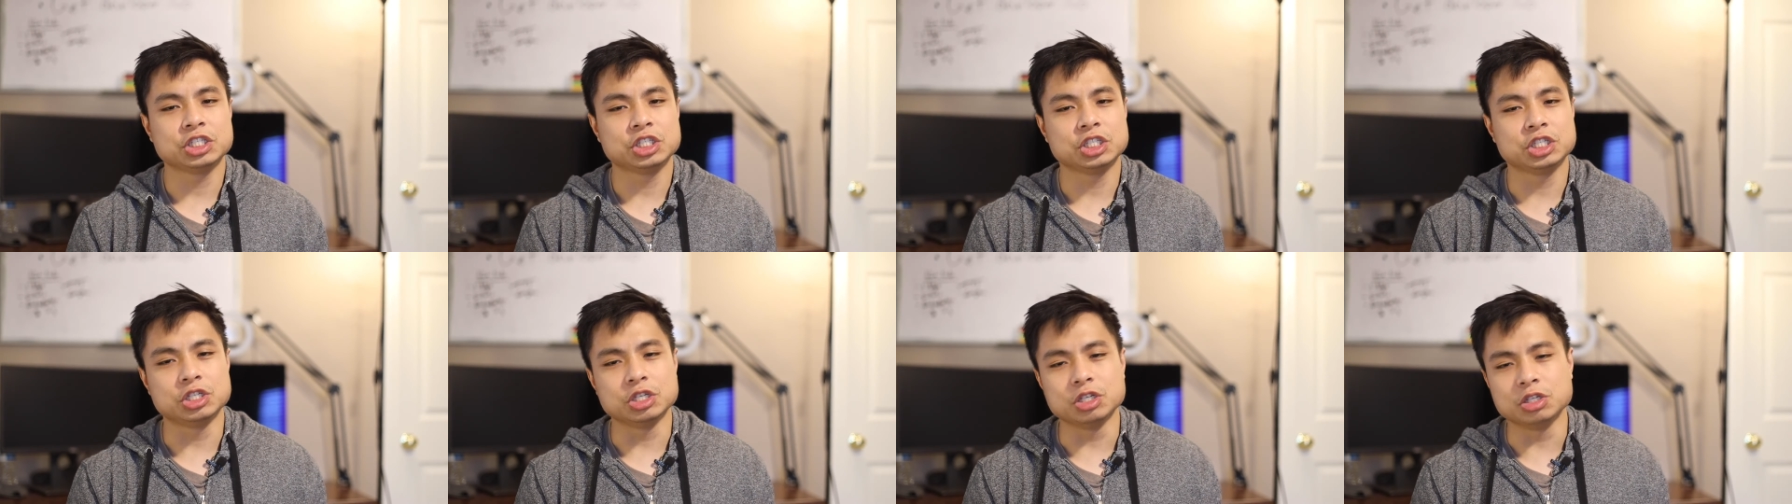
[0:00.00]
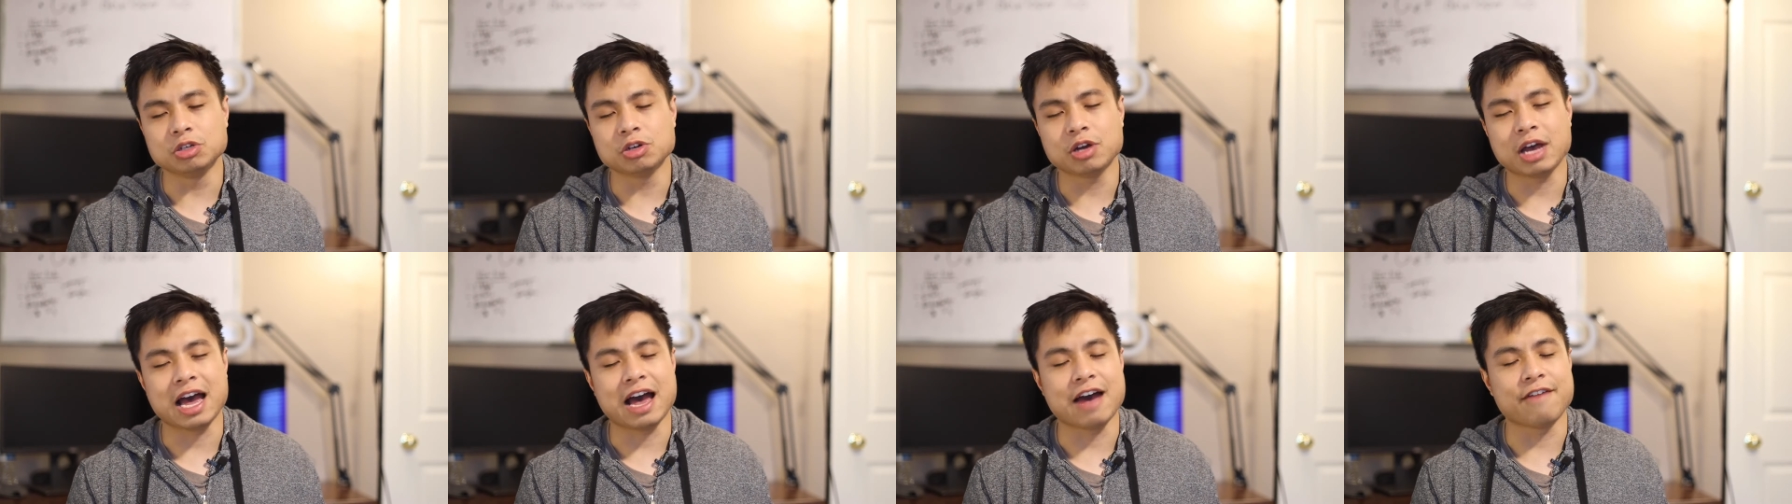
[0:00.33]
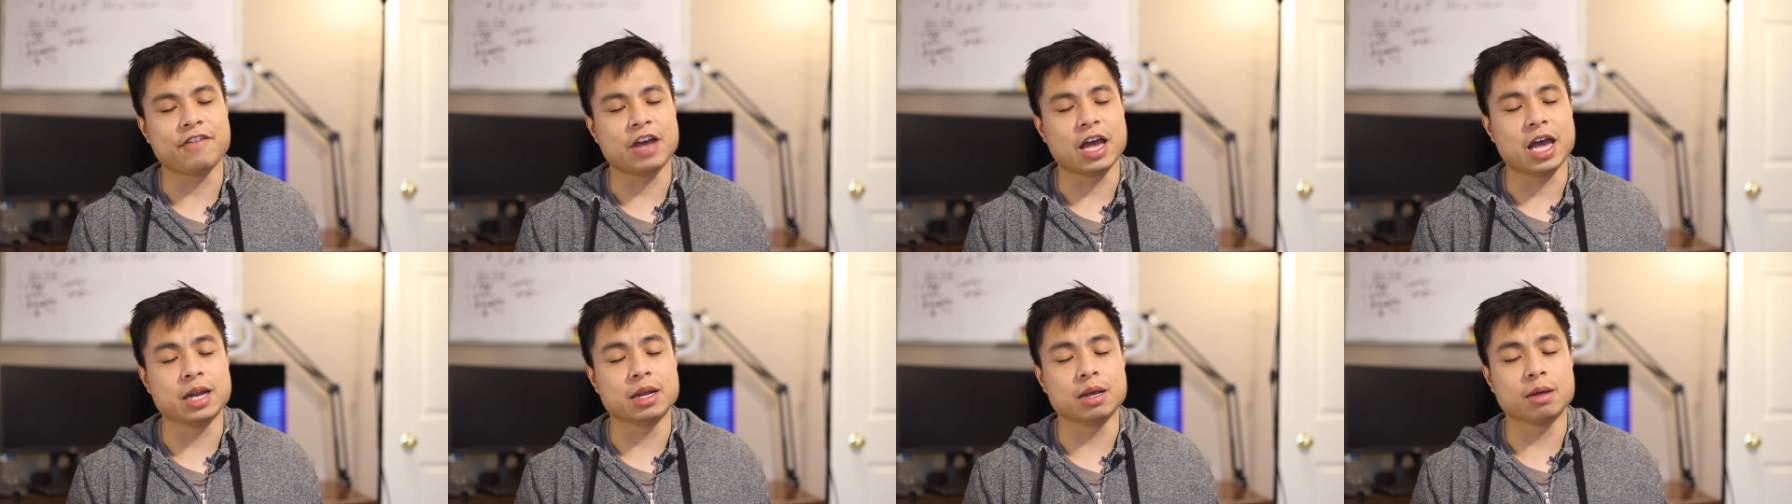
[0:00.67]
do you have
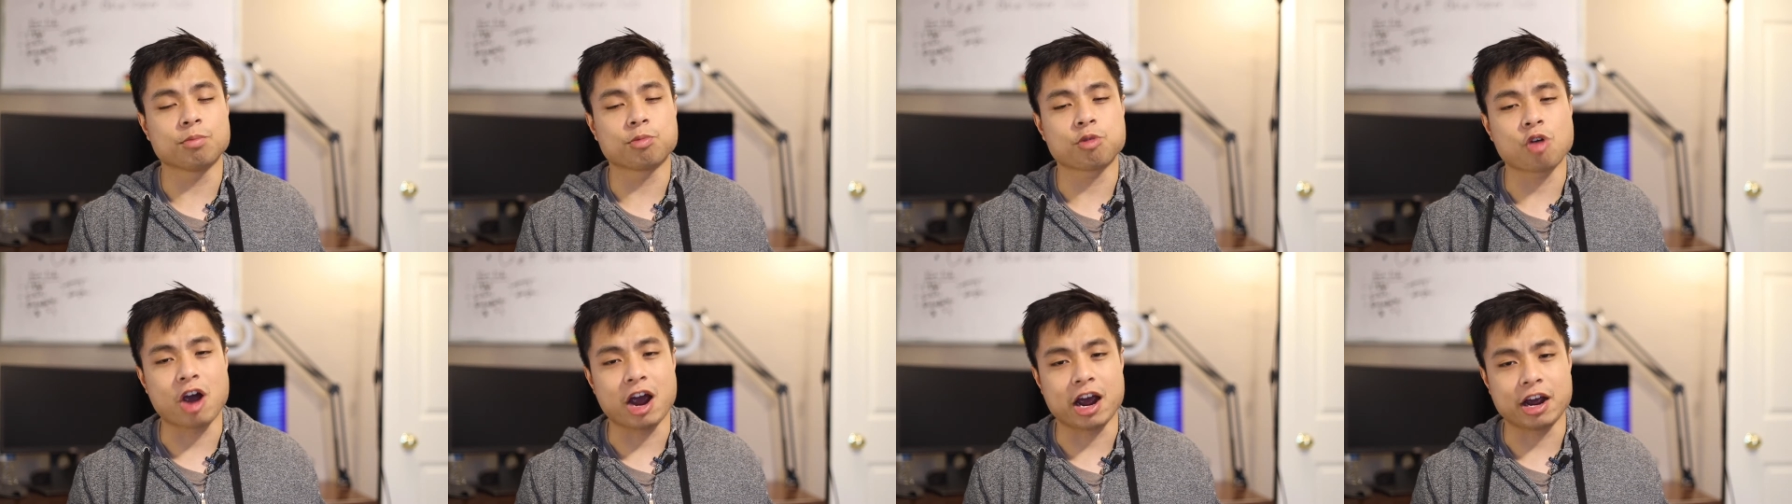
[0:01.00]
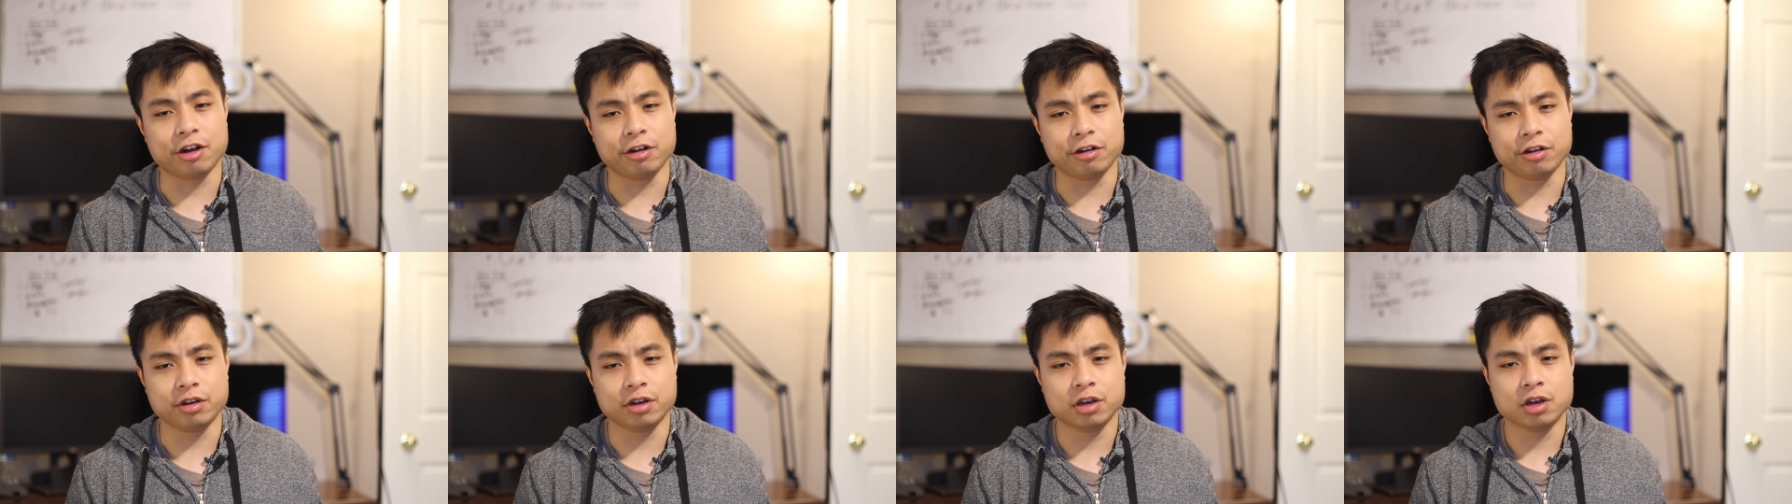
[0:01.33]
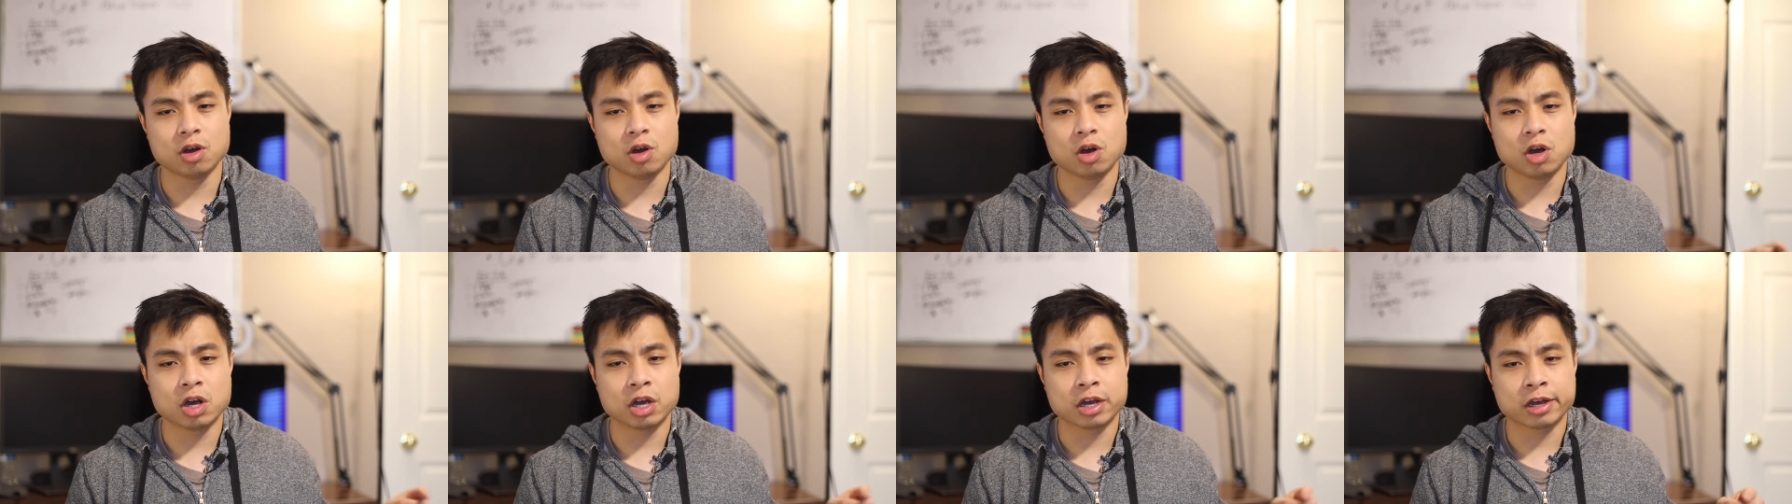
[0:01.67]
any prior
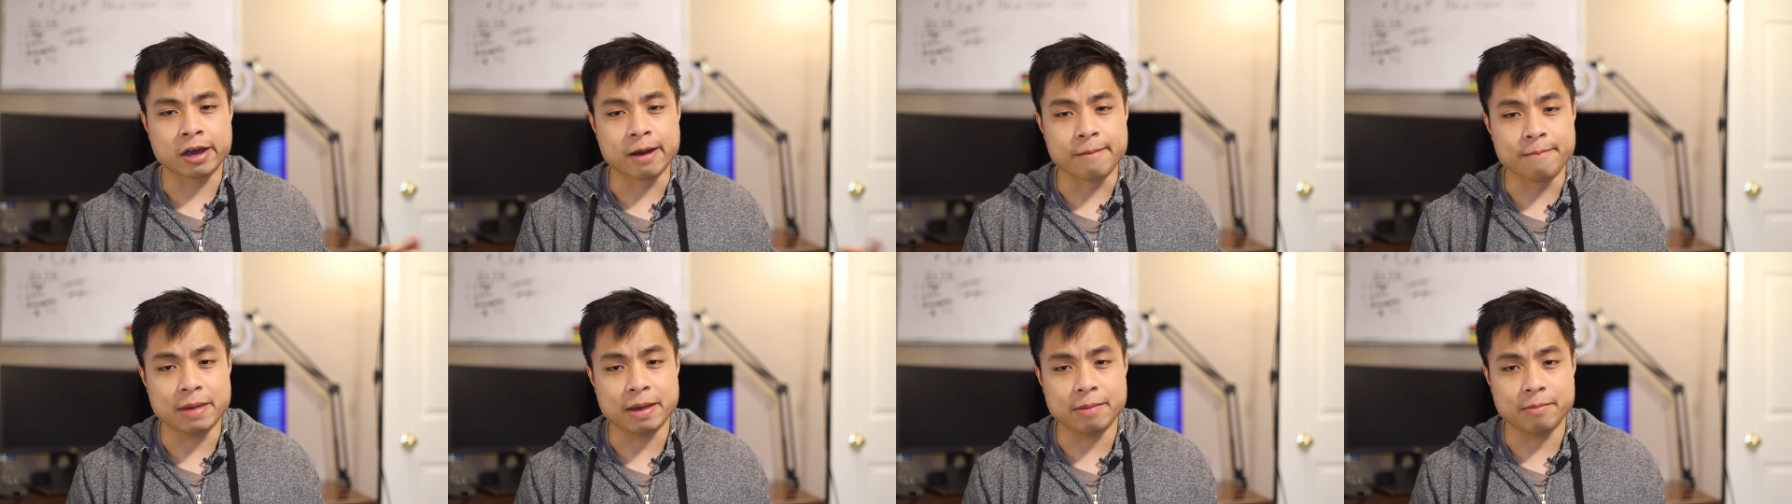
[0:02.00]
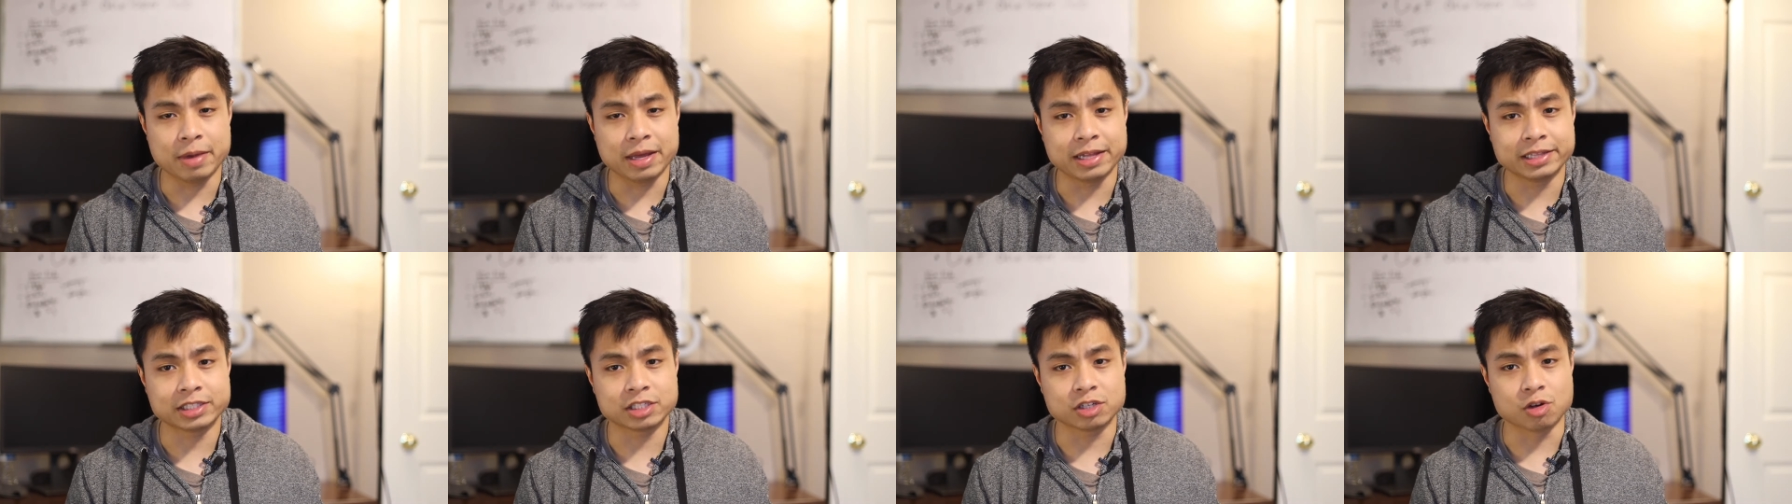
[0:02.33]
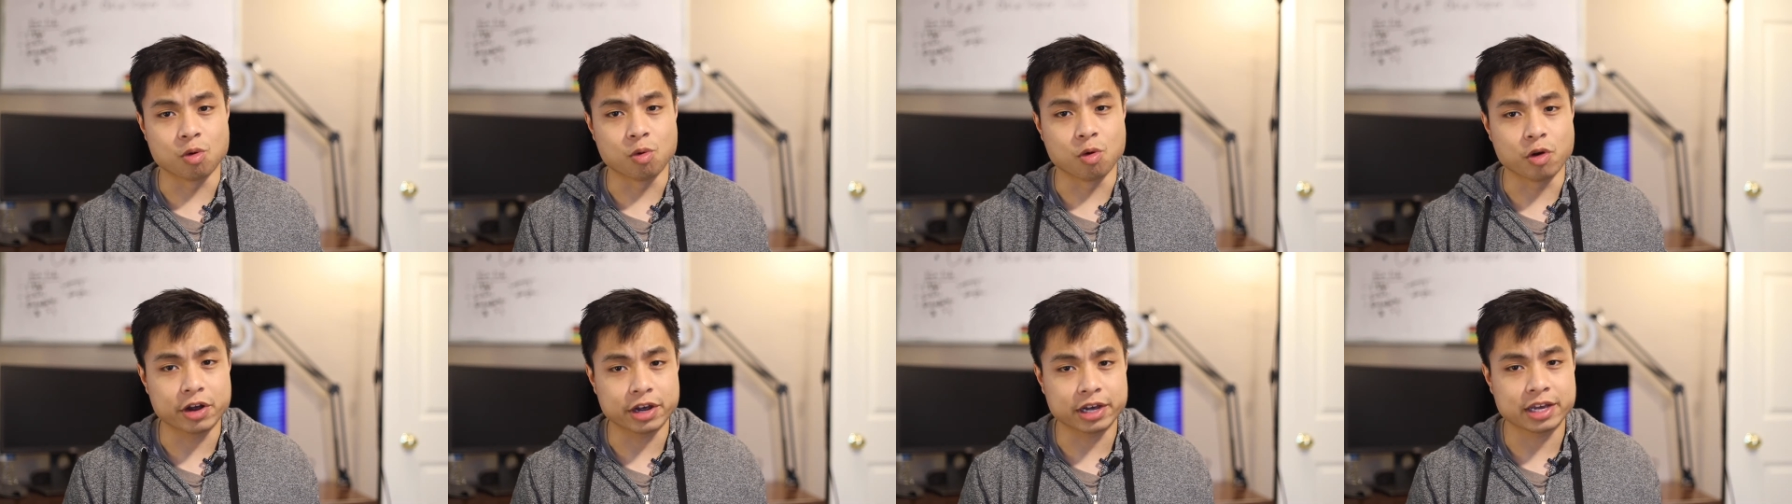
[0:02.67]
commitments or
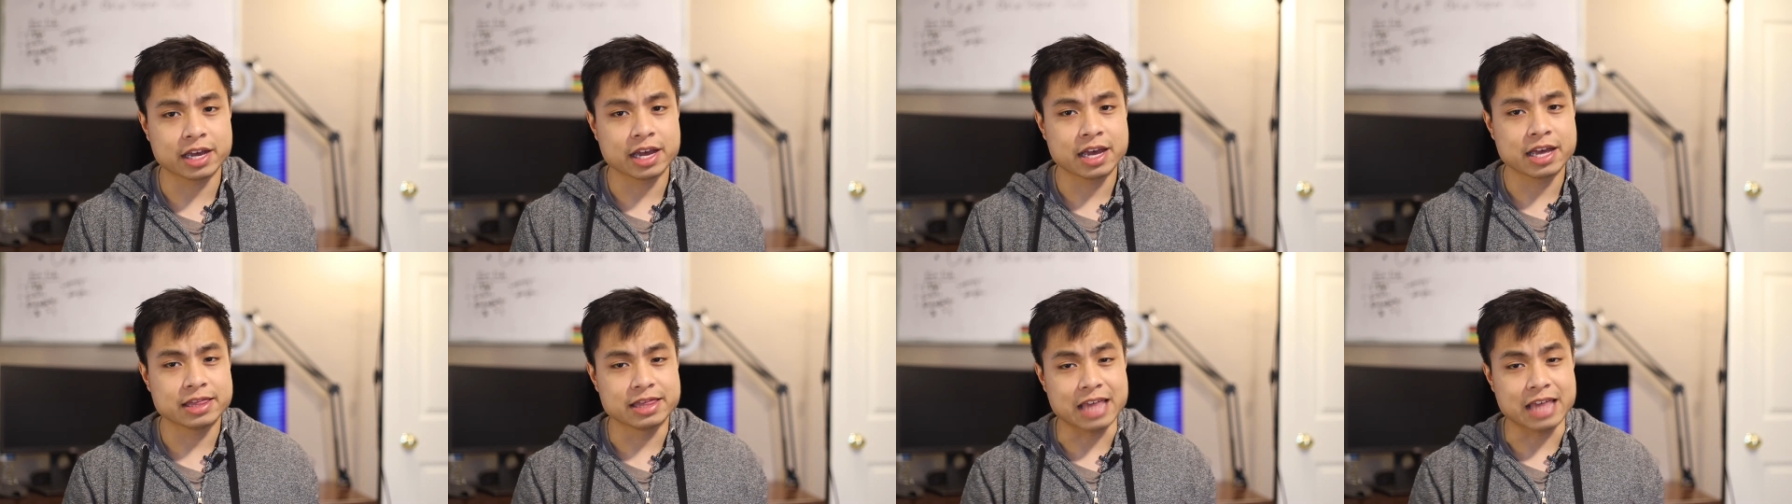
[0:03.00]
work